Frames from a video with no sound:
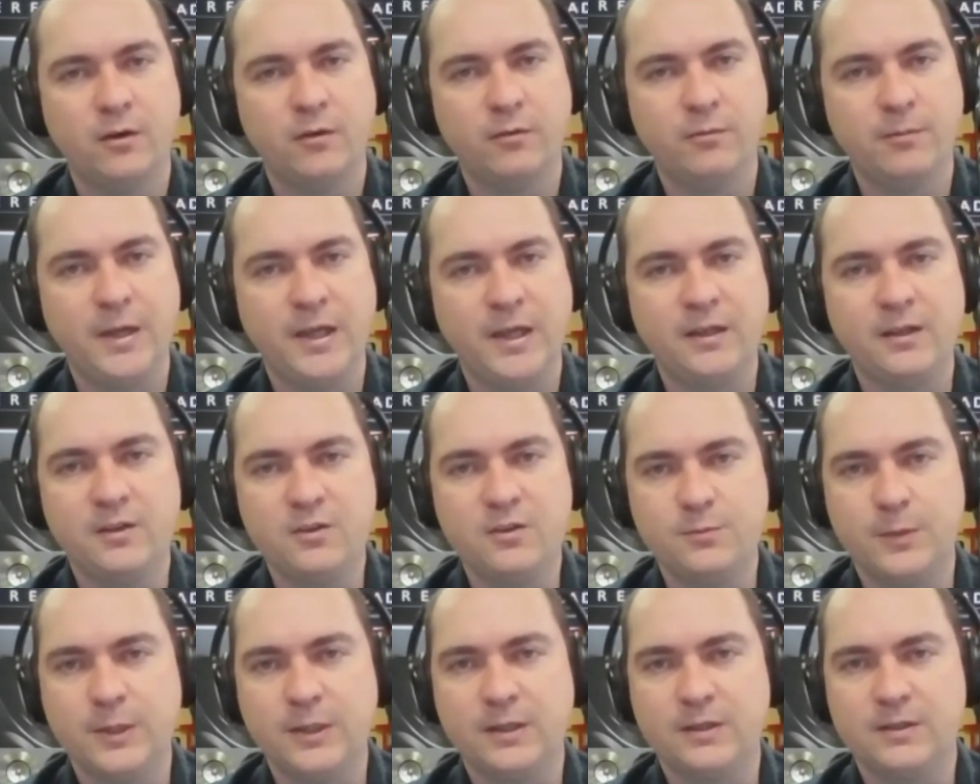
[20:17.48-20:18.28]
making
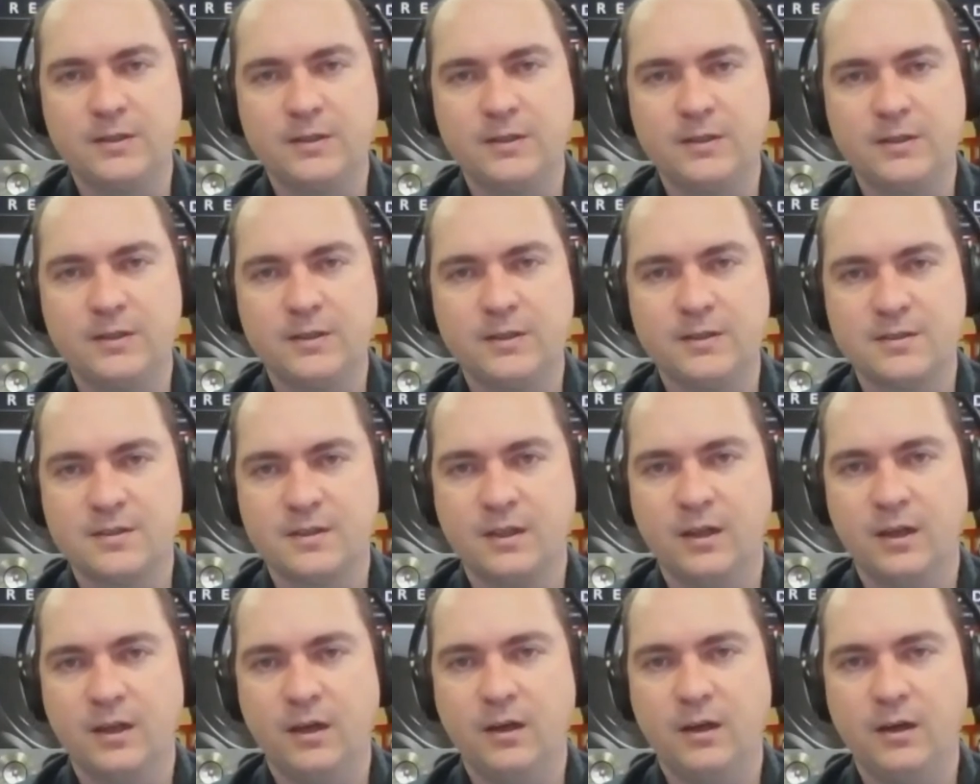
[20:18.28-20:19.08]
speakers
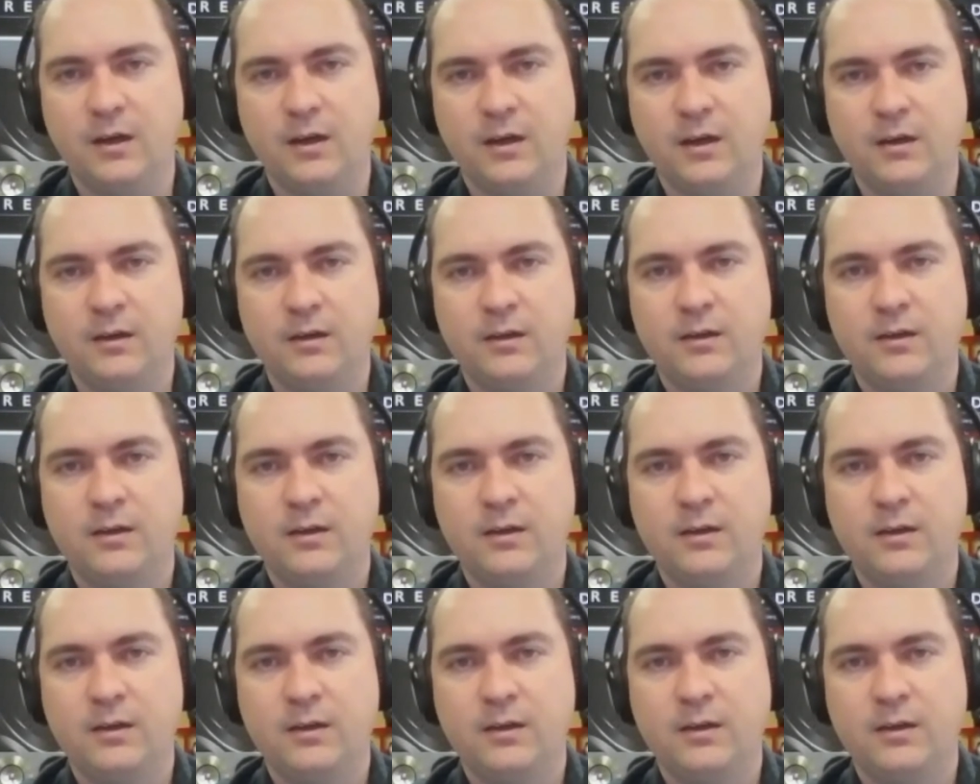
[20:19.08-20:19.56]
that are